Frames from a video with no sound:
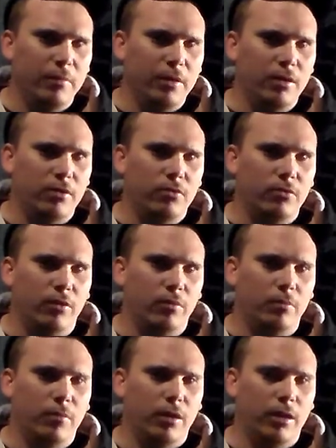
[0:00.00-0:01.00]
minutes
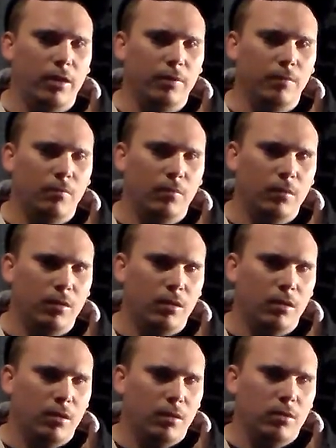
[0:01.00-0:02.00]
from my
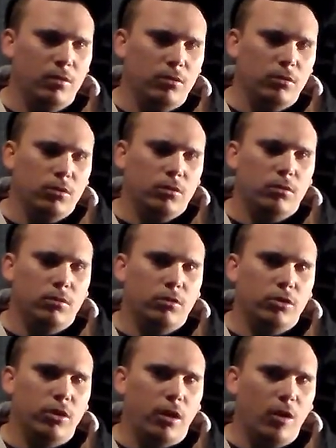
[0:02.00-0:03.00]

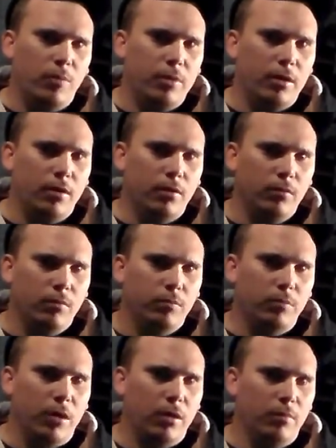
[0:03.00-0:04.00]
shop here,
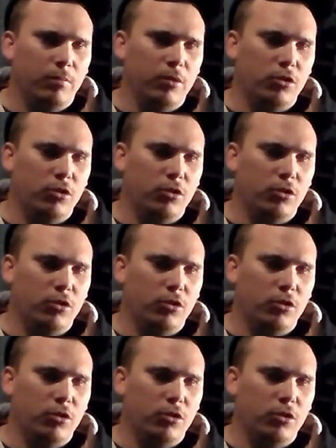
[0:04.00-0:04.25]
but